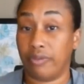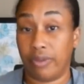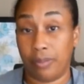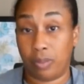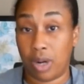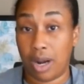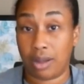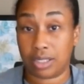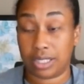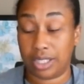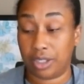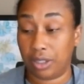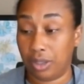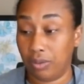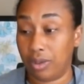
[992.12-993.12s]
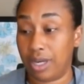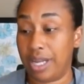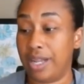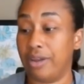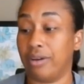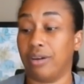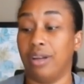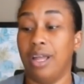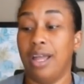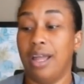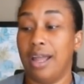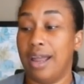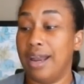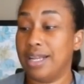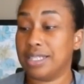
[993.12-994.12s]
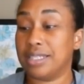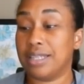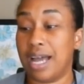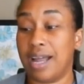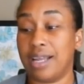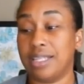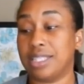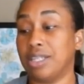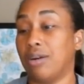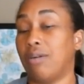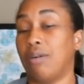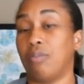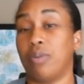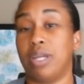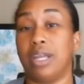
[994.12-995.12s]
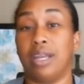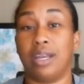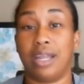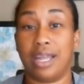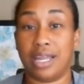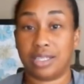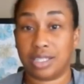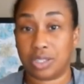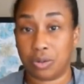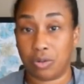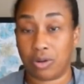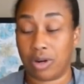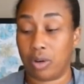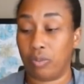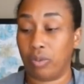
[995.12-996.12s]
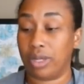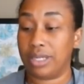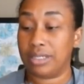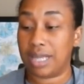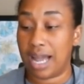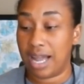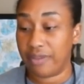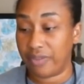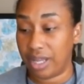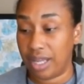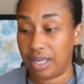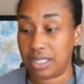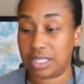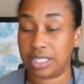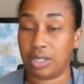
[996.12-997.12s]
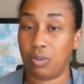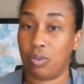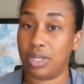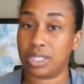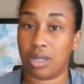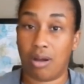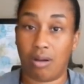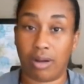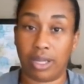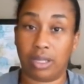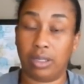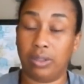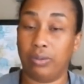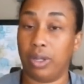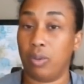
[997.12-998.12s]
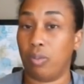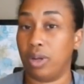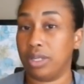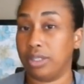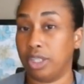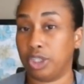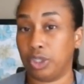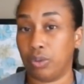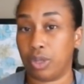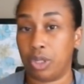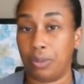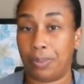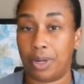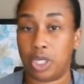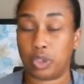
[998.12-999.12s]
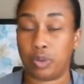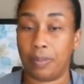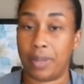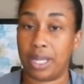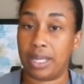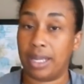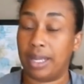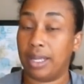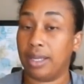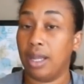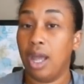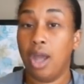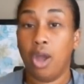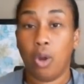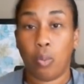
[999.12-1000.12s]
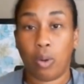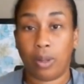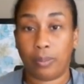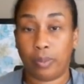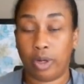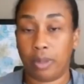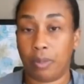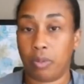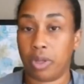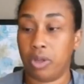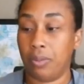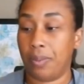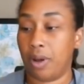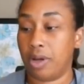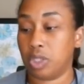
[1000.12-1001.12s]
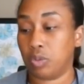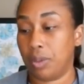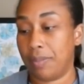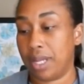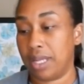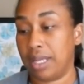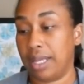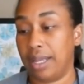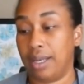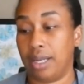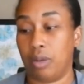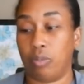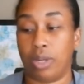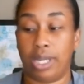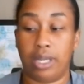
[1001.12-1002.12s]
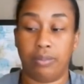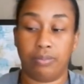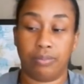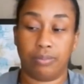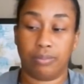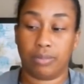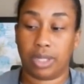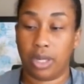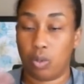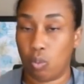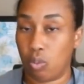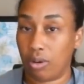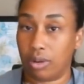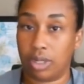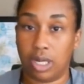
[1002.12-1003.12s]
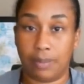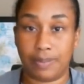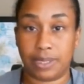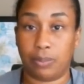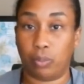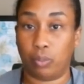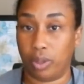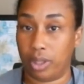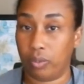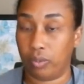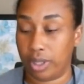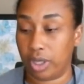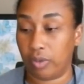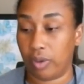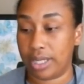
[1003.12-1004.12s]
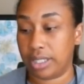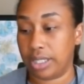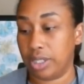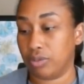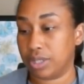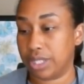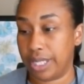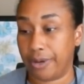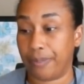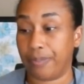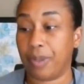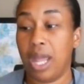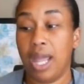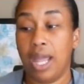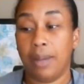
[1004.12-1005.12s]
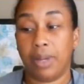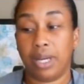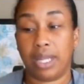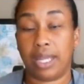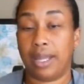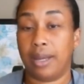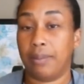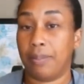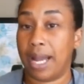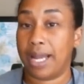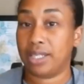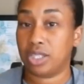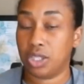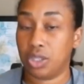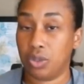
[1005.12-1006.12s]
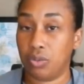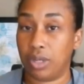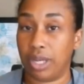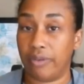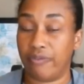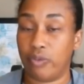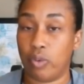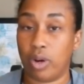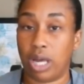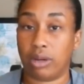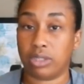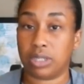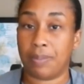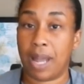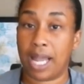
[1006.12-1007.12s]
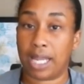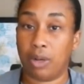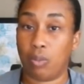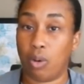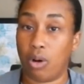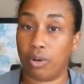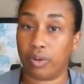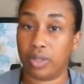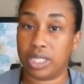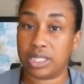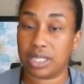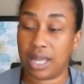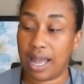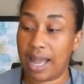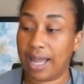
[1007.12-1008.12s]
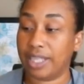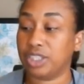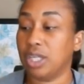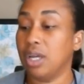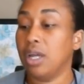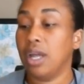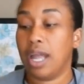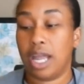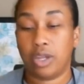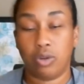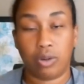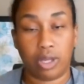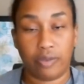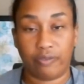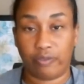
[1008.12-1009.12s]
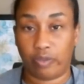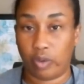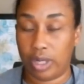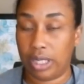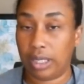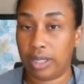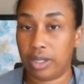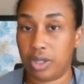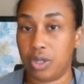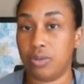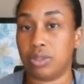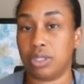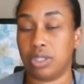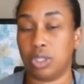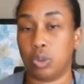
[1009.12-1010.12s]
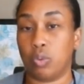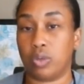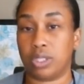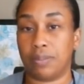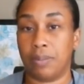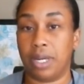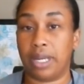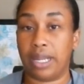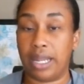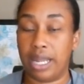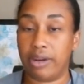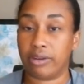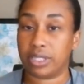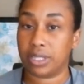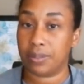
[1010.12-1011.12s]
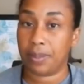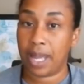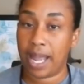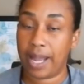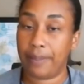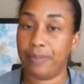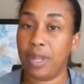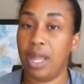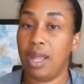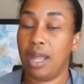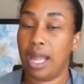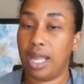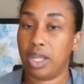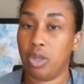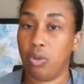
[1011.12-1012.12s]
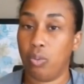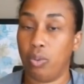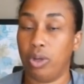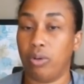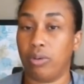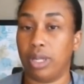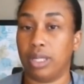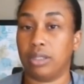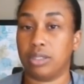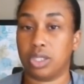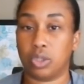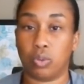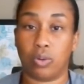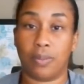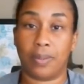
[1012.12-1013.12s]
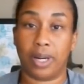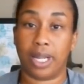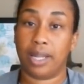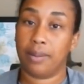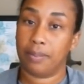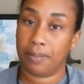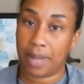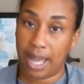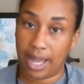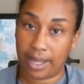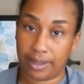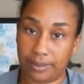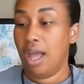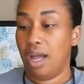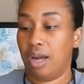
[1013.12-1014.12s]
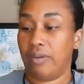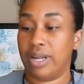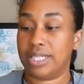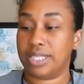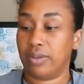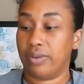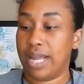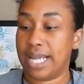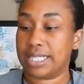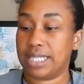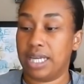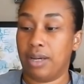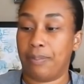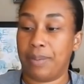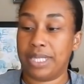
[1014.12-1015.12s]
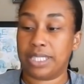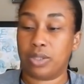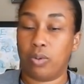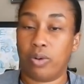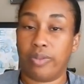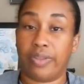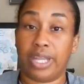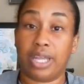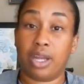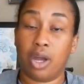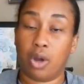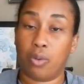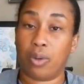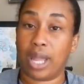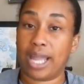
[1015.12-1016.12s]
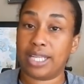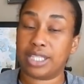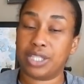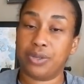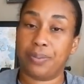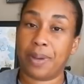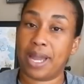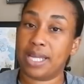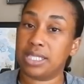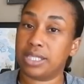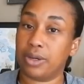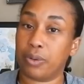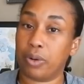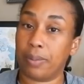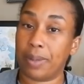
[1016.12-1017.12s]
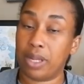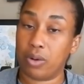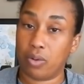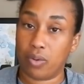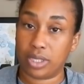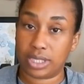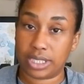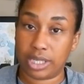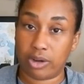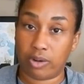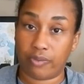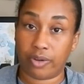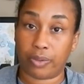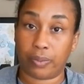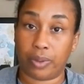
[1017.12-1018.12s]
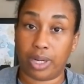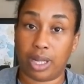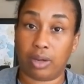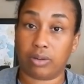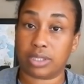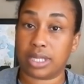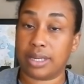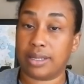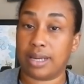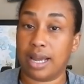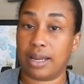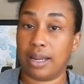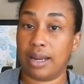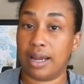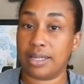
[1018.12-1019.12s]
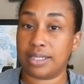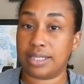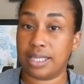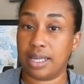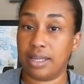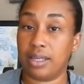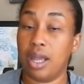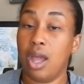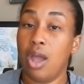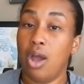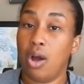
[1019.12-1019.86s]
different products included here. It is not until we get in store and really dive in to see what's all included, what digital coupons we may get, what printable coupons we may get, that we can work up some really, really great deals here. But again, buy two, get $4 back in Walgreens cash, and you can freely use the store's money here to pay, and you will get the store money back. All right, so next up is on the Colgate toothpaste. They're going to be on sale for $3.99.